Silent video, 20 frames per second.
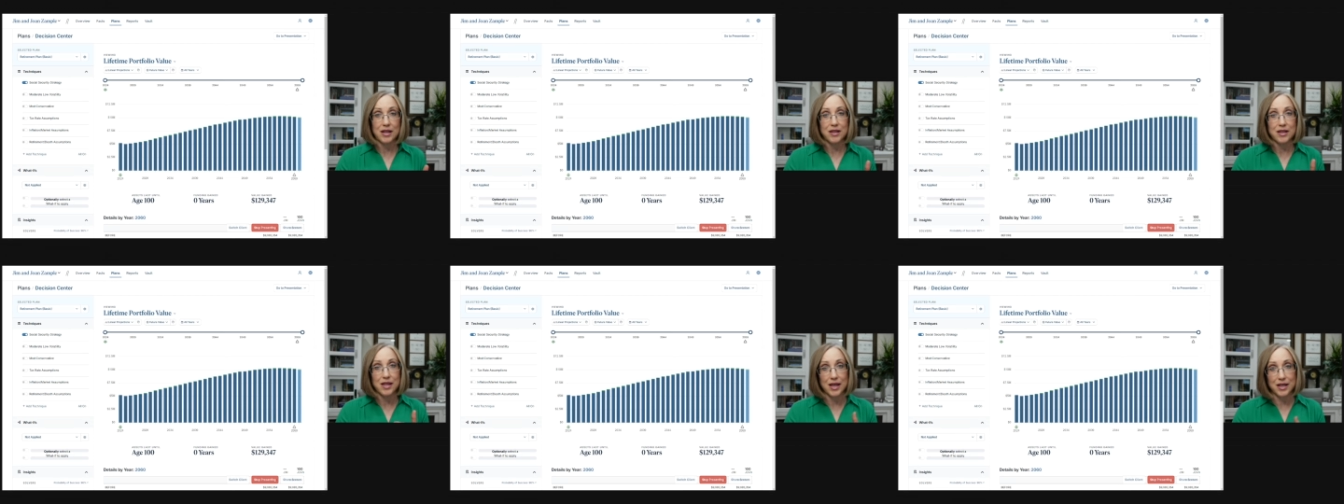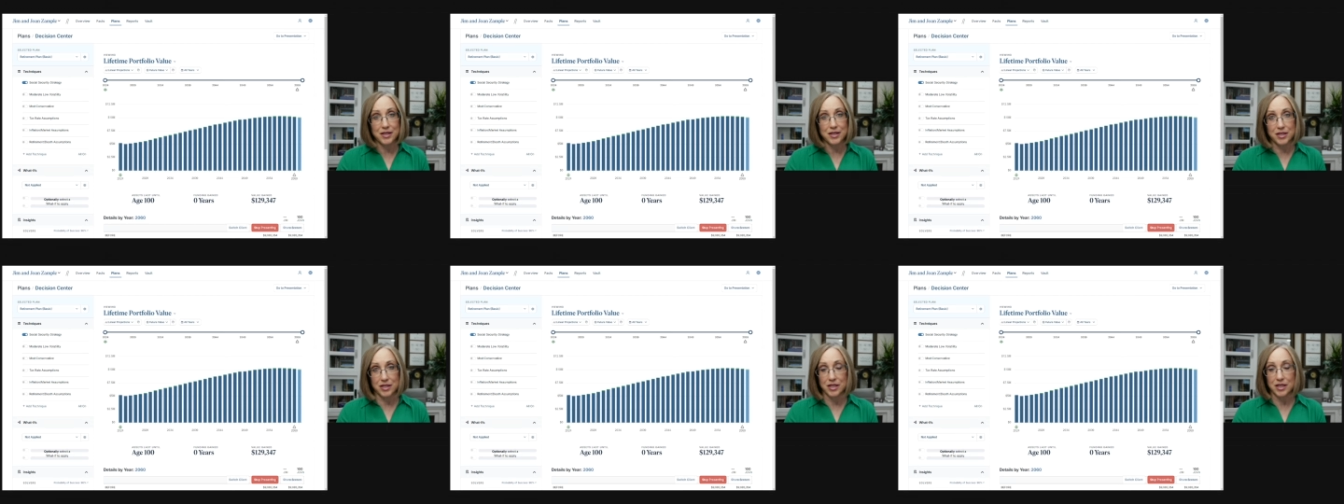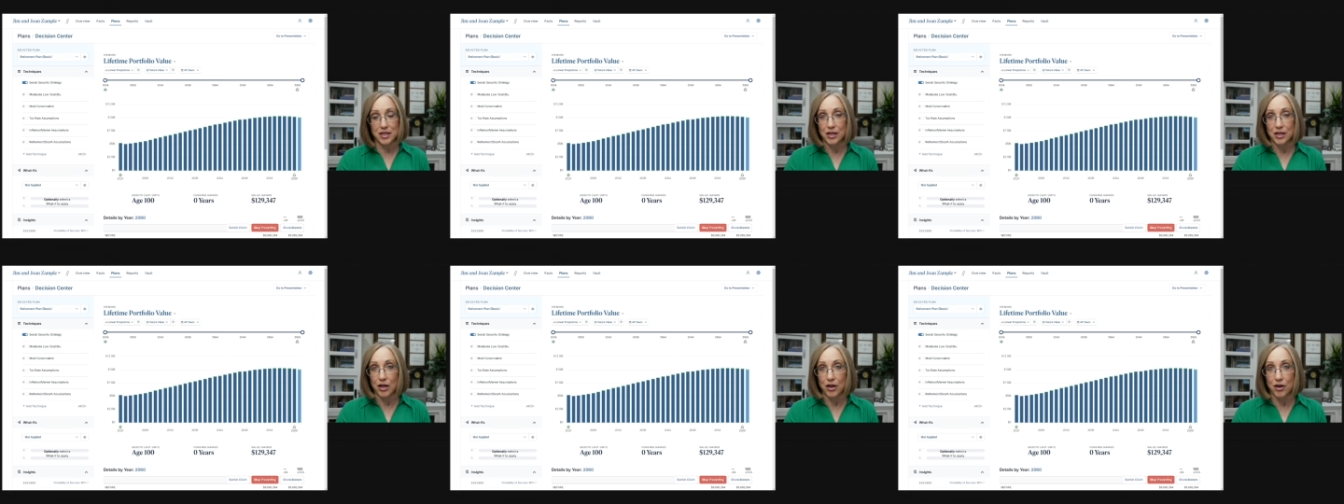They
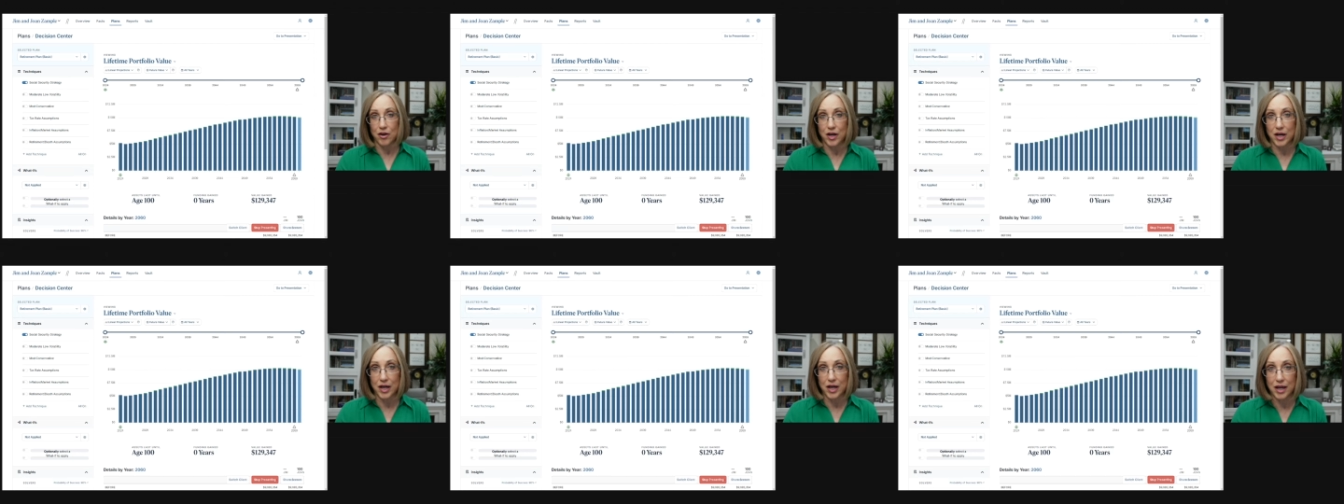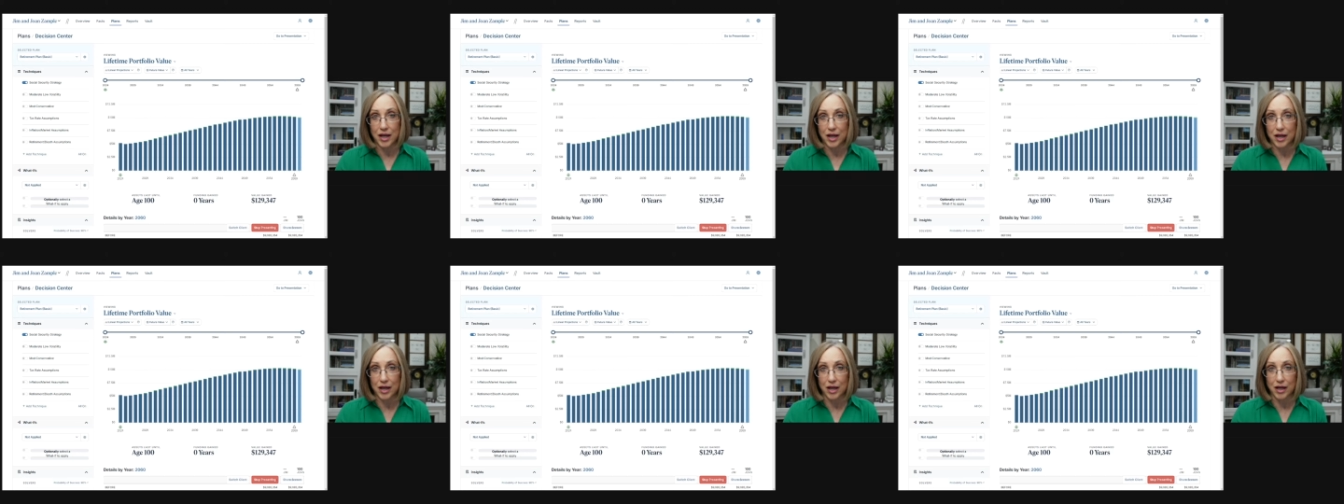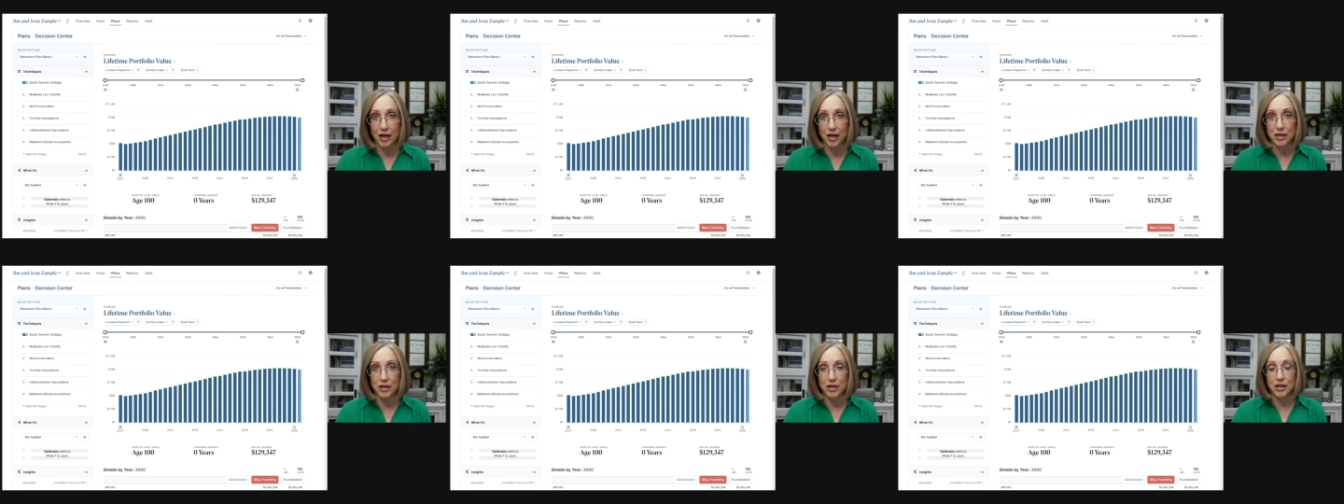still are
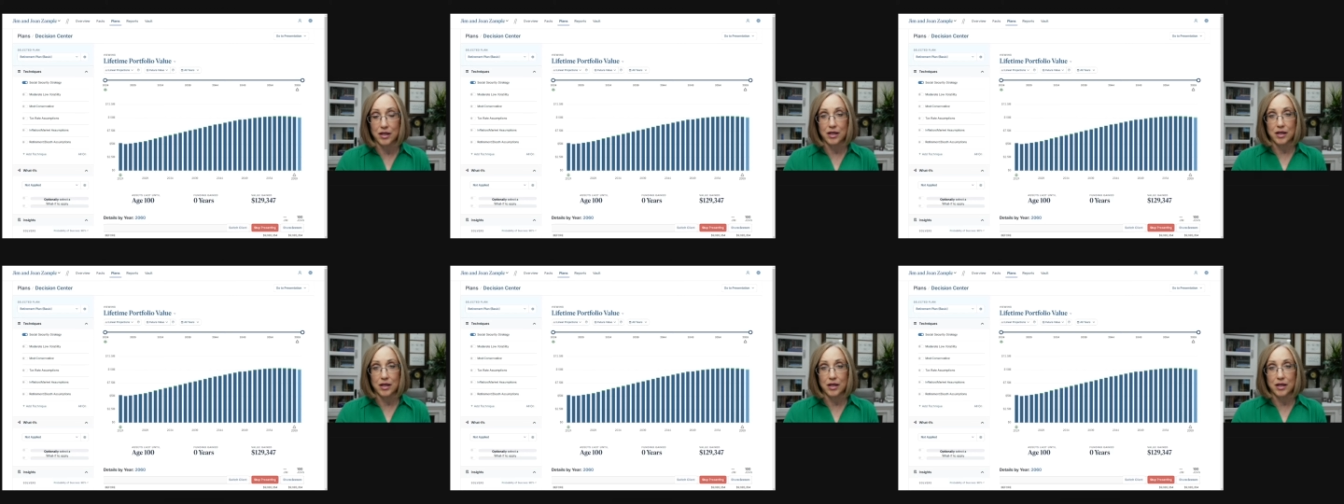ahead